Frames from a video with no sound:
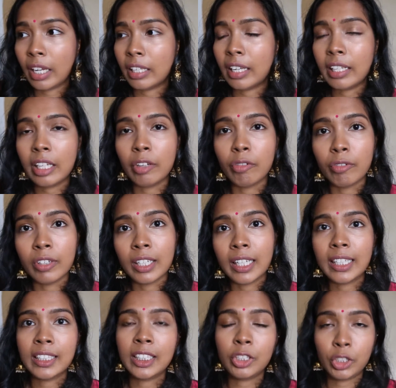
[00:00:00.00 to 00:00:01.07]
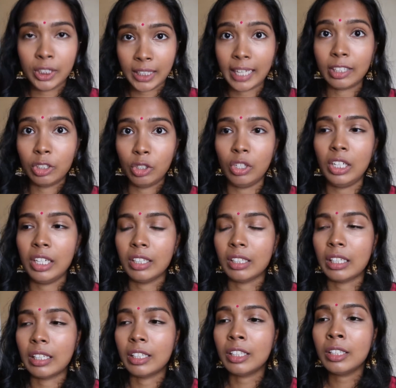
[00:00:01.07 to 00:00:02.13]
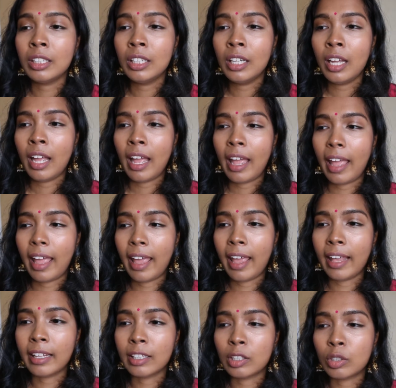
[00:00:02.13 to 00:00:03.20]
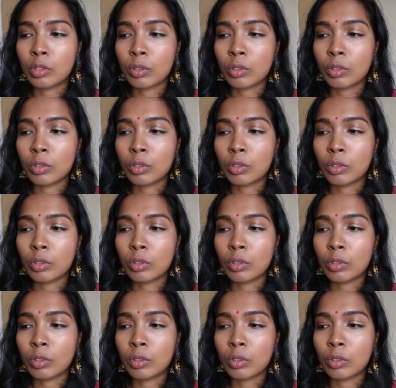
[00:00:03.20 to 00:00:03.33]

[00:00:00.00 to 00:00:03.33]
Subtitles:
and then he realizes she's actually a girl, and